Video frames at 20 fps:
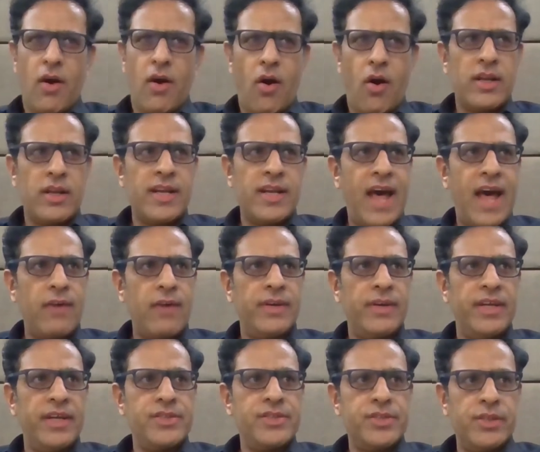on an
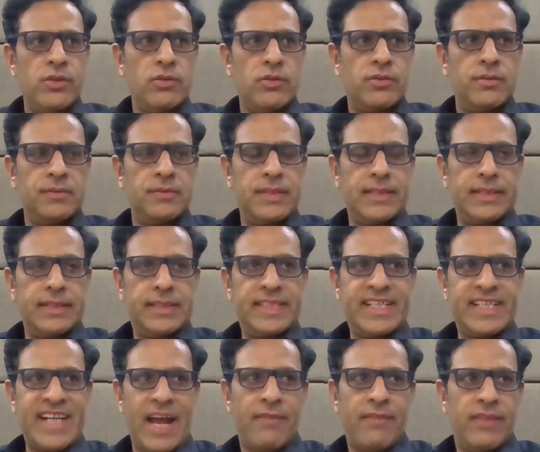average,
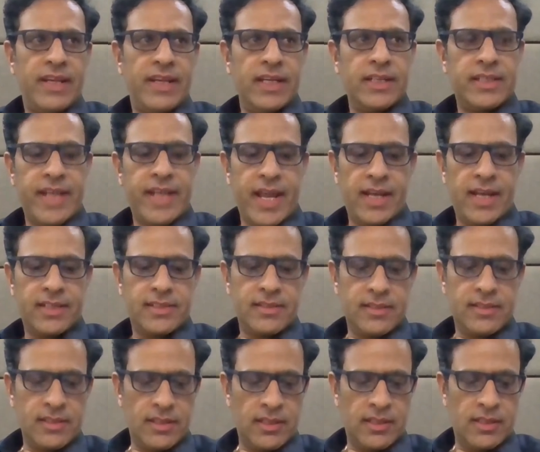traveling
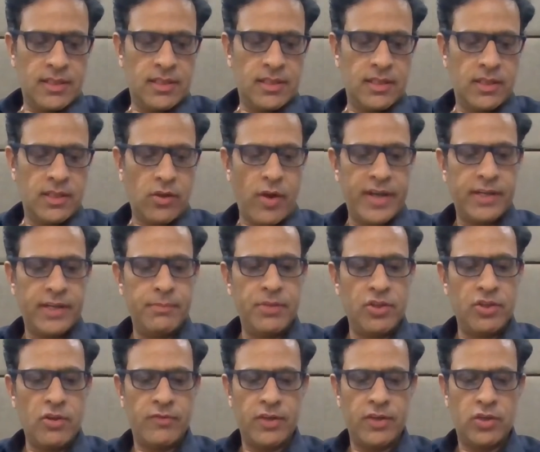takes quite a
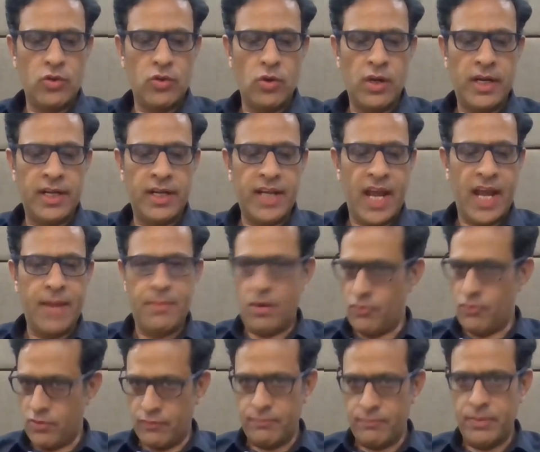bit of a toll and time
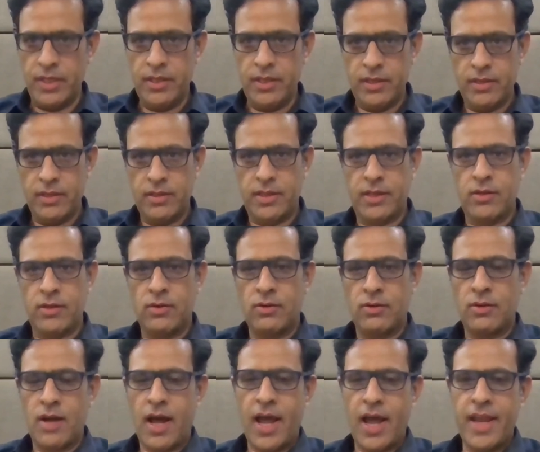out of me.
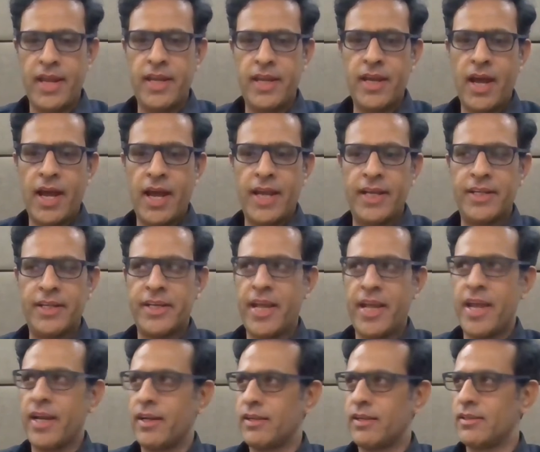I
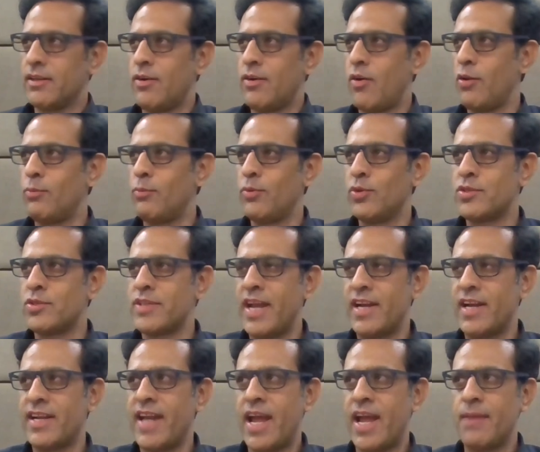take almost
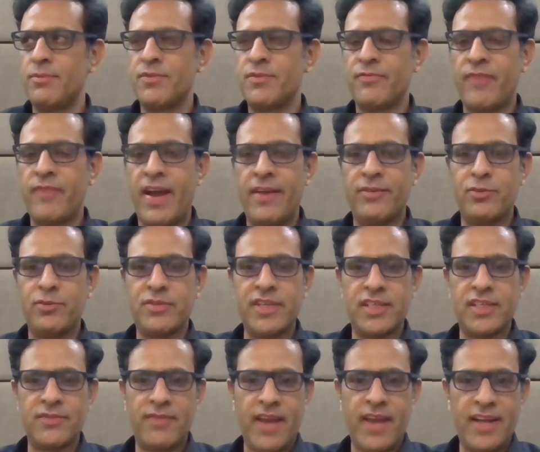at times 5 to
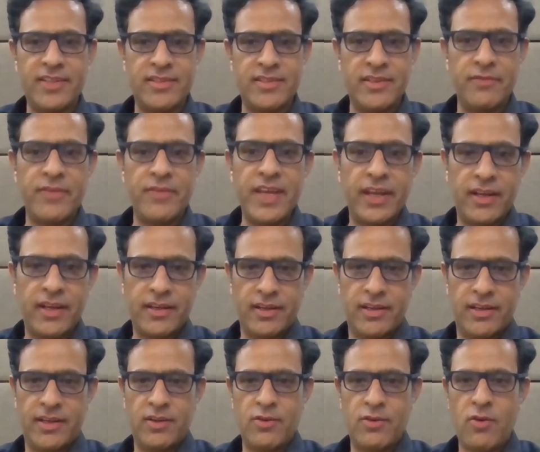6 flights in a week,
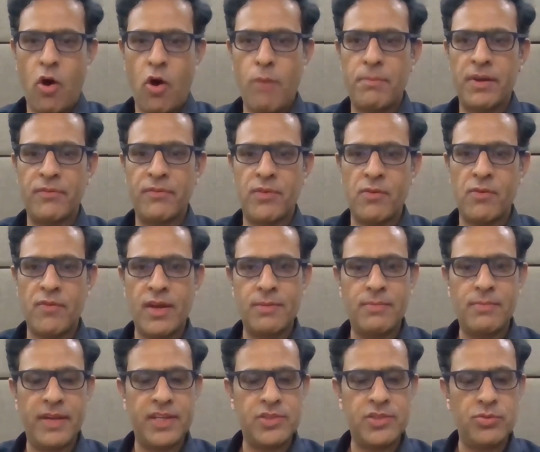hopping from one
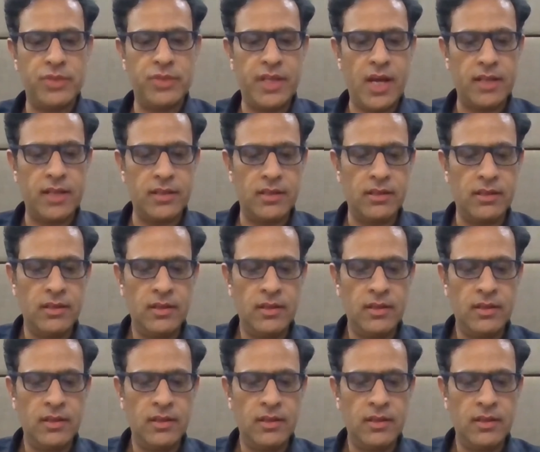place to the other.